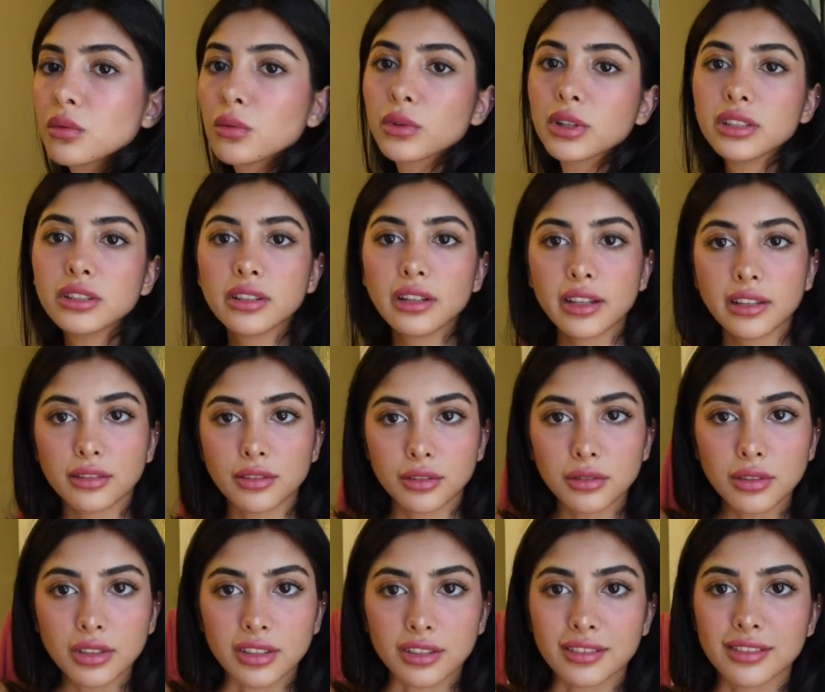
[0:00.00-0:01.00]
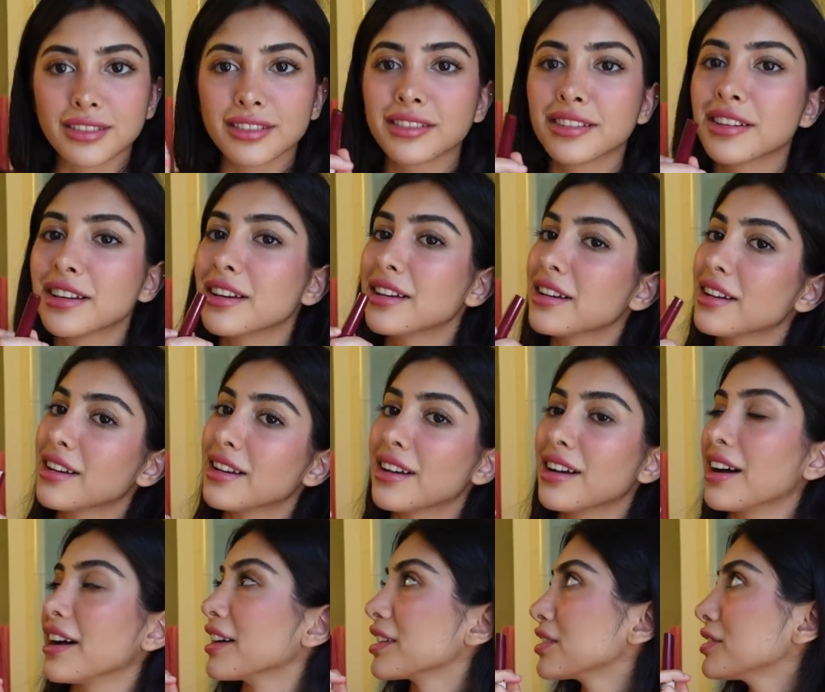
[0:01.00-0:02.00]
When did I do this?
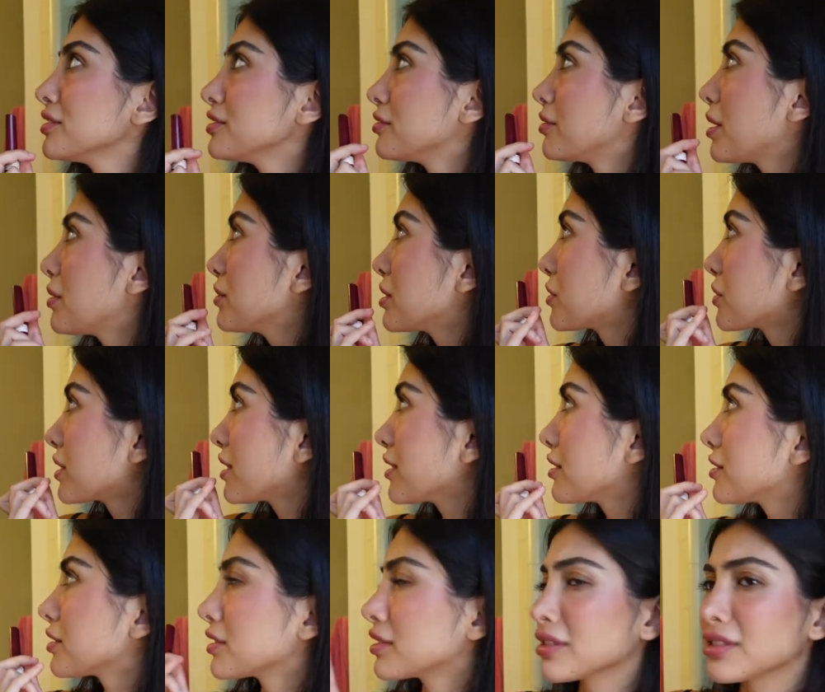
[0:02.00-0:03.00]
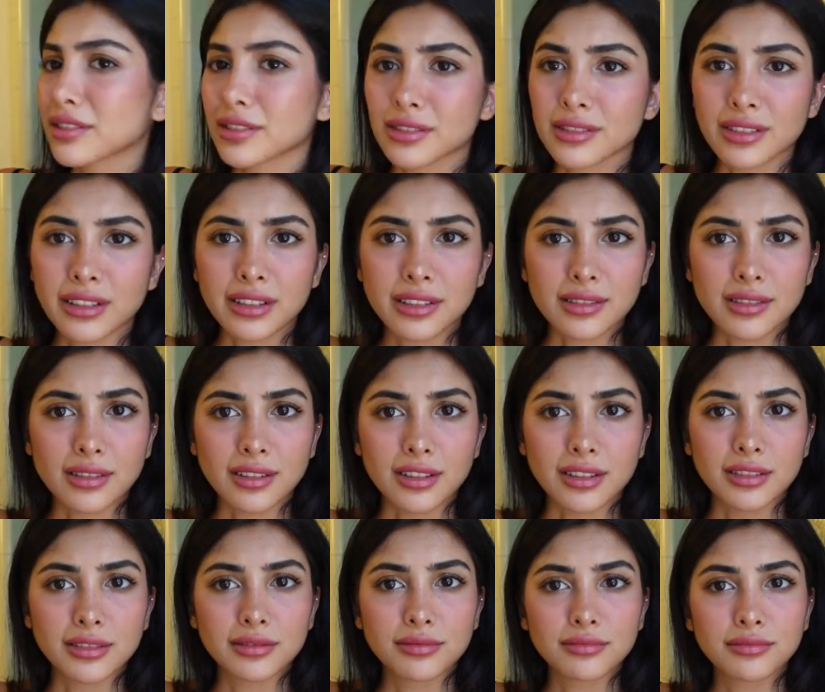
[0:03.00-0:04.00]
I don't remember when I turned this light
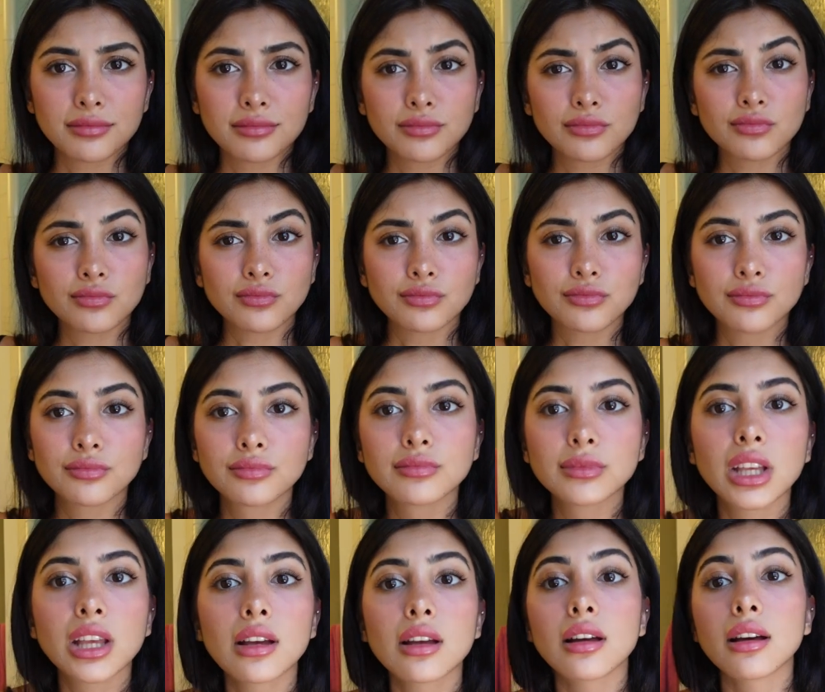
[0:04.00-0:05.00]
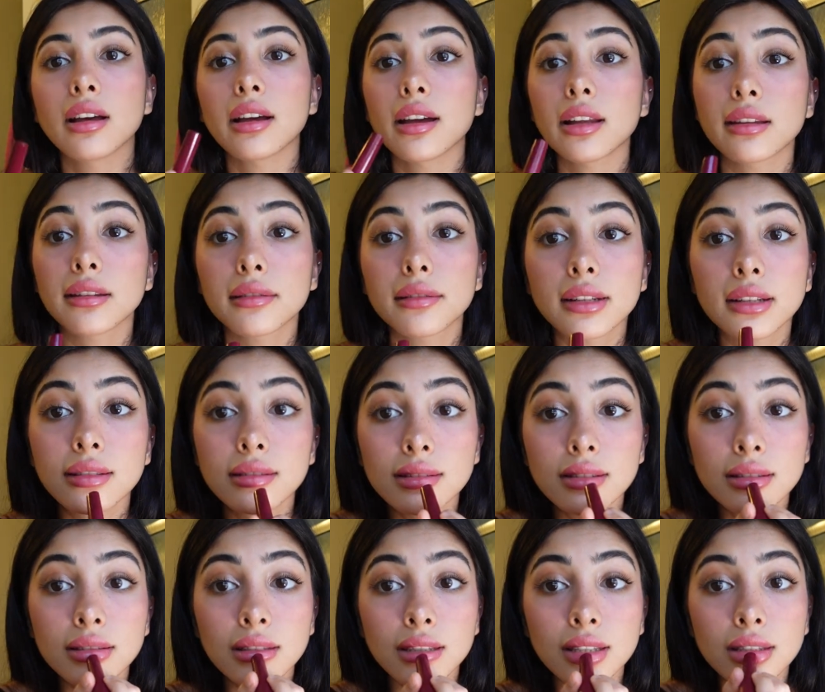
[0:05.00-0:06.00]
on.
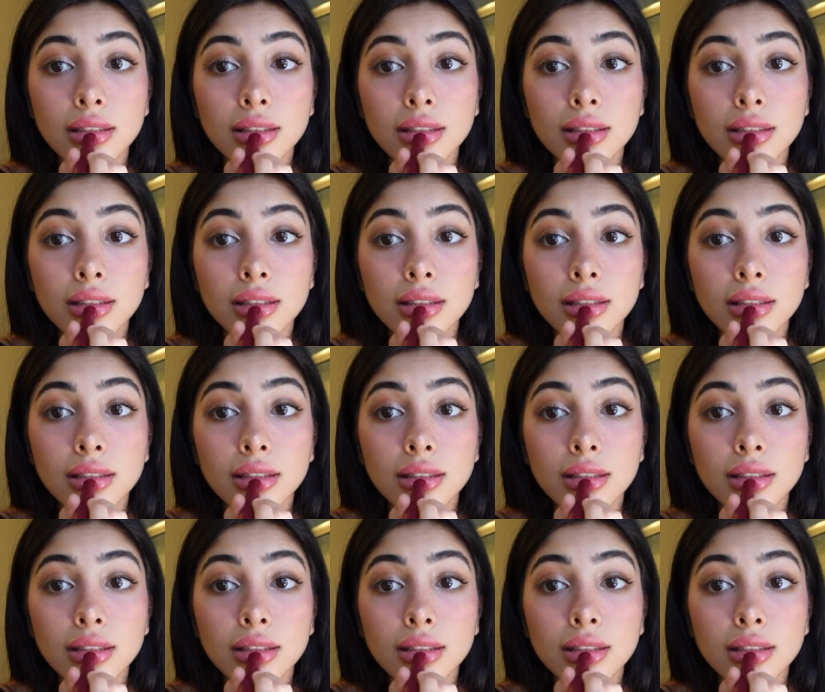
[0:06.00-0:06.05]
Anyways.